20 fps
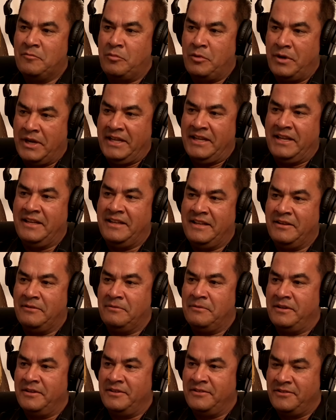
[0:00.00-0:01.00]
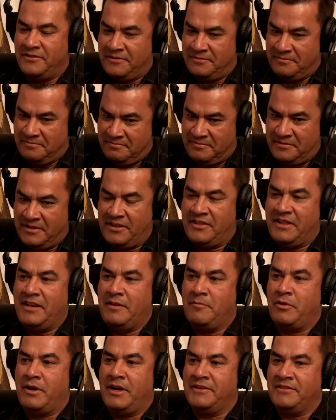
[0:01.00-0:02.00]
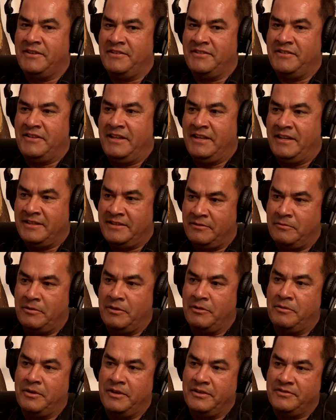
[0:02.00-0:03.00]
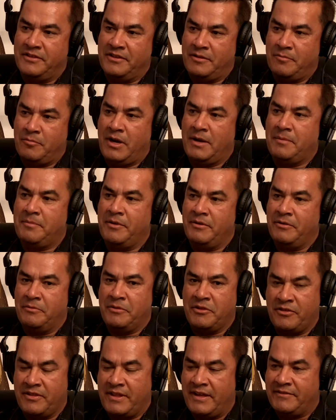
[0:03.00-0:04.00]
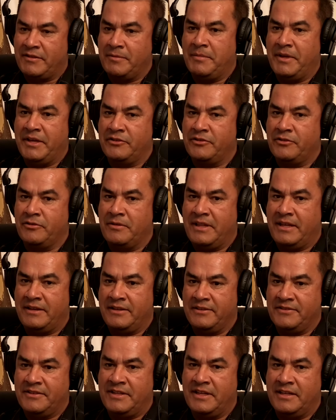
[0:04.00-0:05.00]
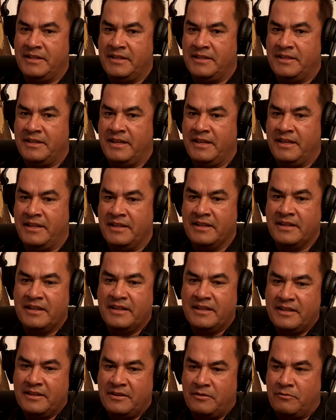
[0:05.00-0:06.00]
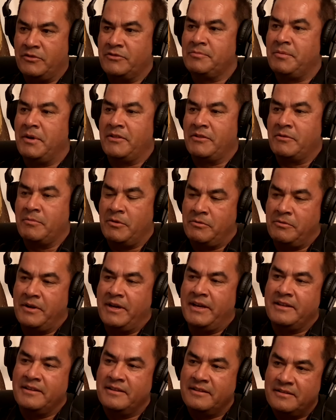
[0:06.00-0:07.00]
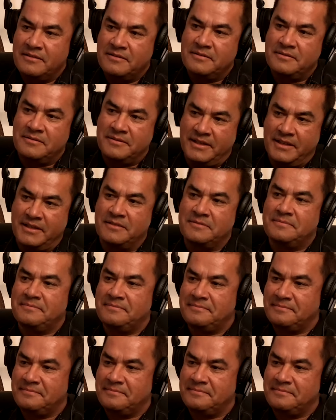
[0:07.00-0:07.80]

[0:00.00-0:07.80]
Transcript: bringing it. It was right. the city processing it at the request of the property owner. We just have to make sure that it's done in a responsible way. Right, yeah. right.